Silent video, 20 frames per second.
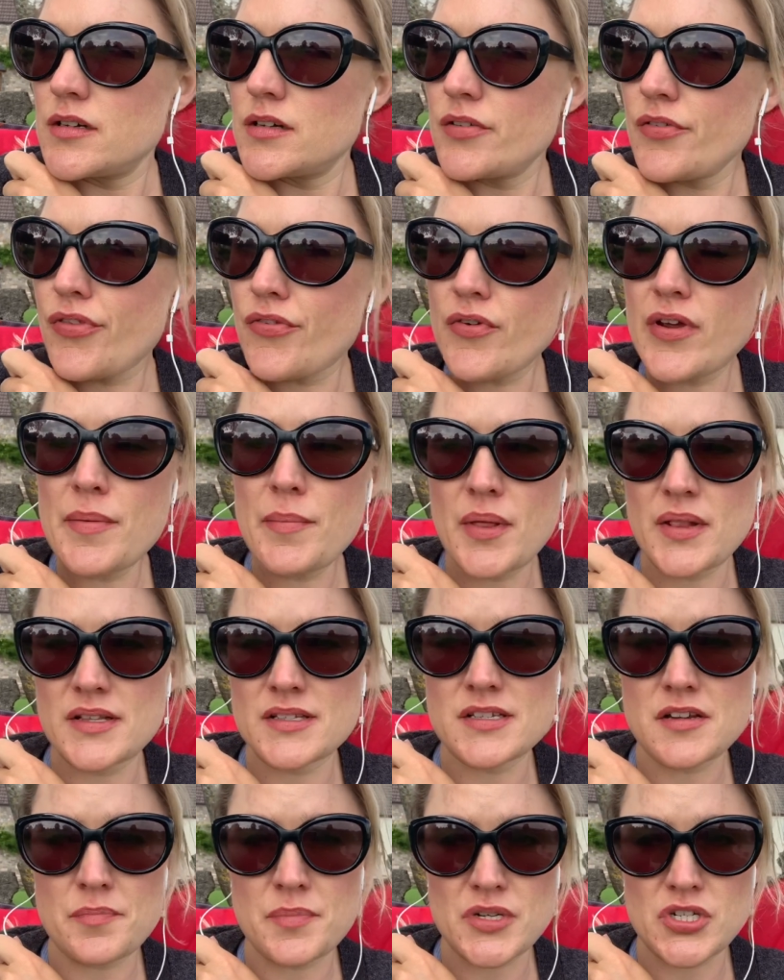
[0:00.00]
3
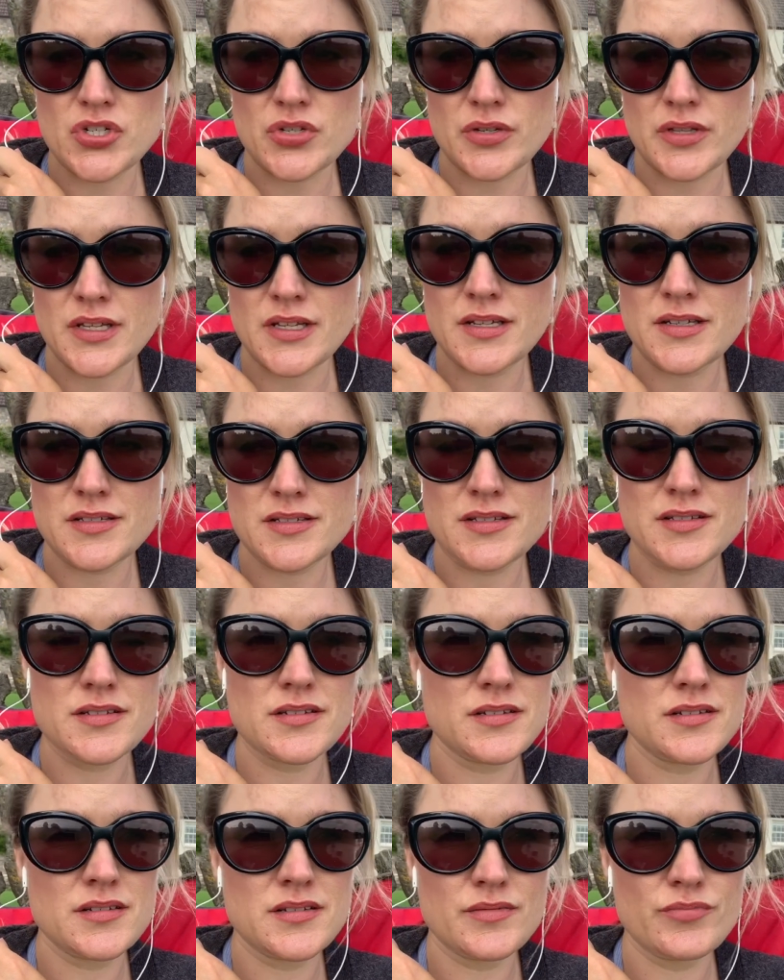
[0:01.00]
months I've been doing this.
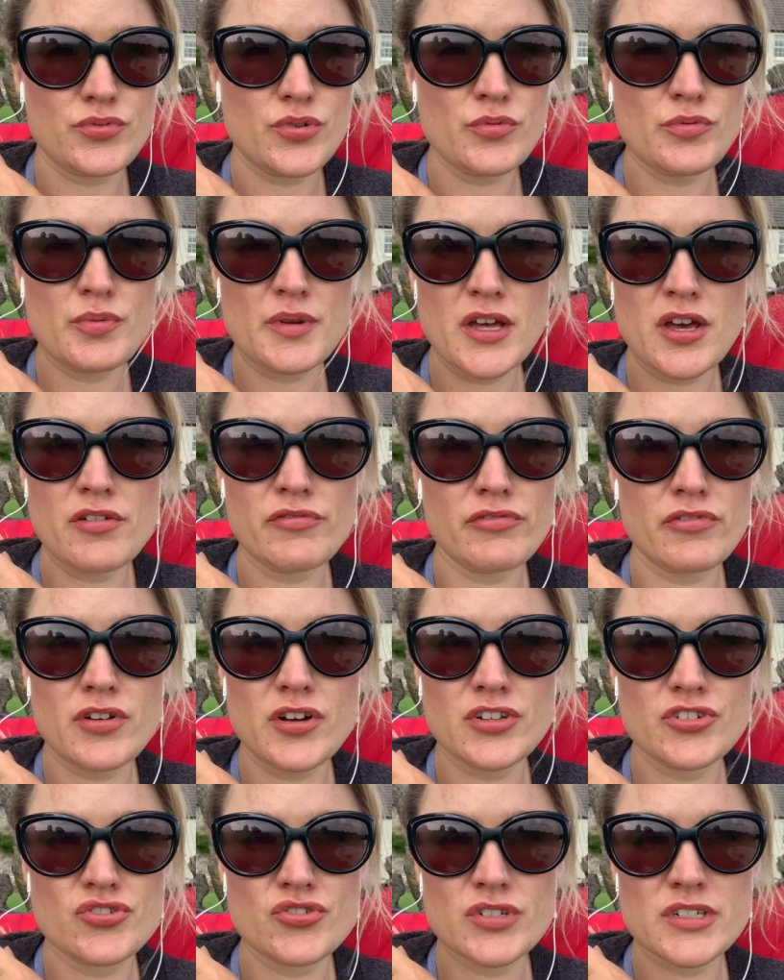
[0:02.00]
Probably over
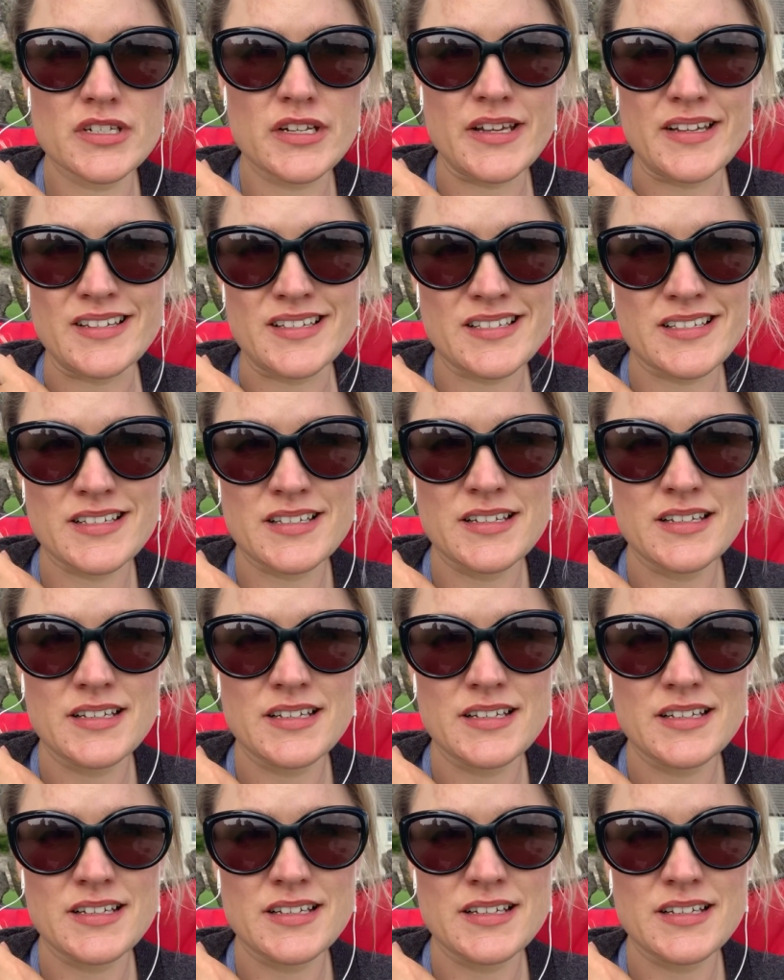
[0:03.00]
100 days.